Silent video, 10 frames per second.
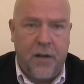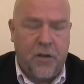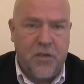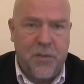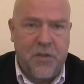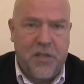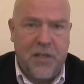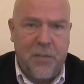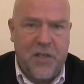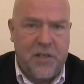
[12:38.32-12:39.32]
contributing to
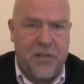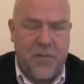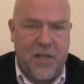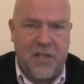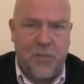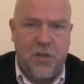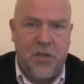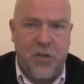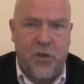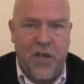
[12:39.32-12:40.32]
the image, to ask them what they're
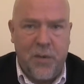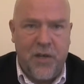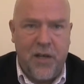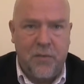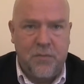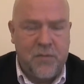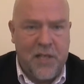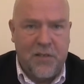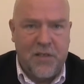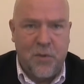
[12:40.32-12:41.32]
drawing about,
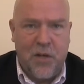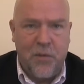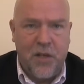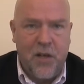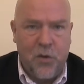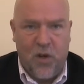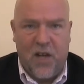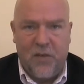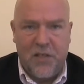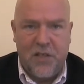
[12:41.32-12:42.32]
how this might be
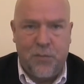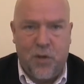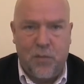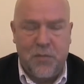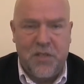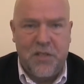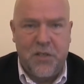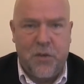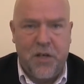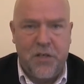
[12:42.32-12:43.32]
relevant to the problem
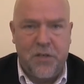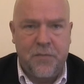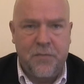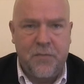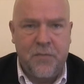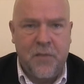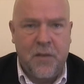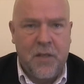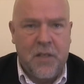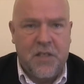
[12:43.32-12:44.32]
situation.
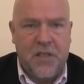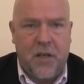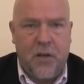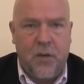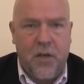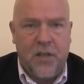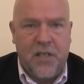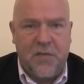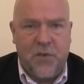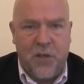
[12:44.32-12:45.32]
So
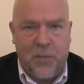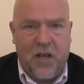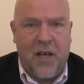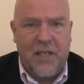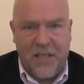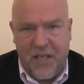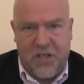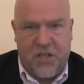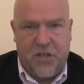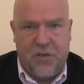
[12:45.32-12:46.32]
this
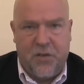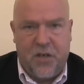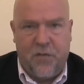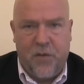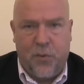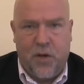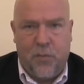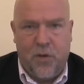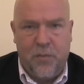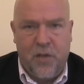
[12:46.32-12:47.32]
verbalization of the
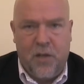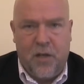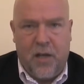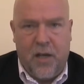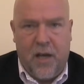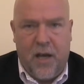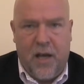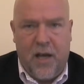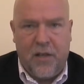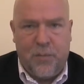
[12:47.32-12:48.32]
problem
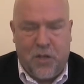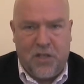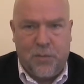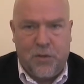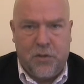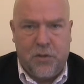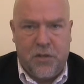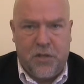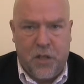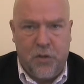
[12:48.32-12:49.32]
and the possible
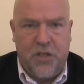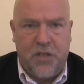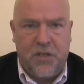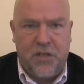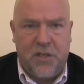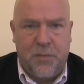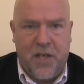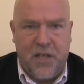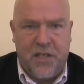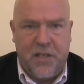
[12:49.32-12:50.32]
solutions
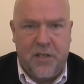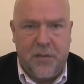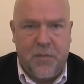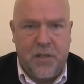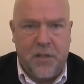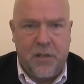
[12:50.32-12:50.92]
may in turn